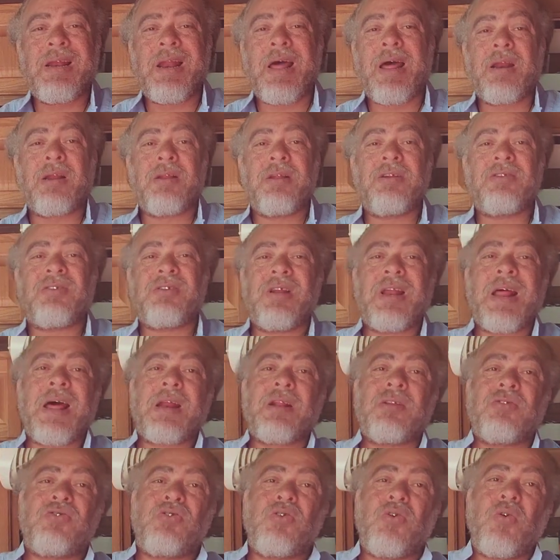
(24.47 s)
a lot
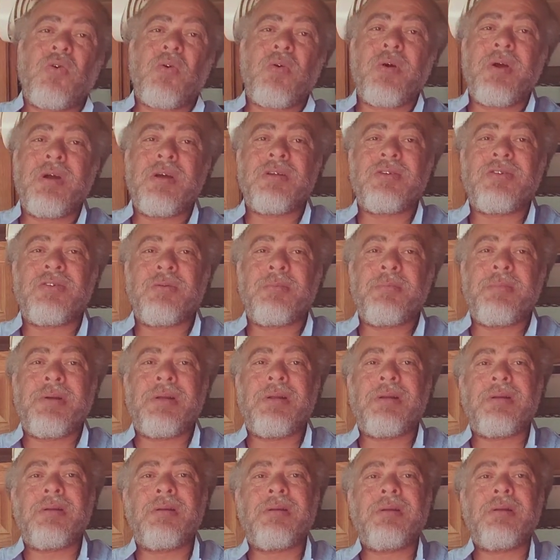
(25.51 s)
of tourism
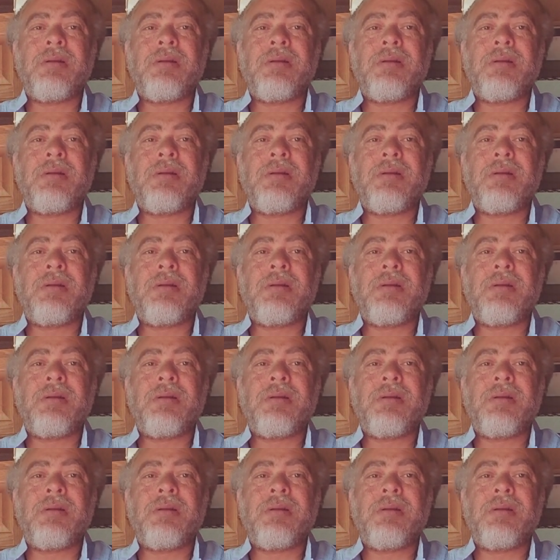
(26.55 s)
and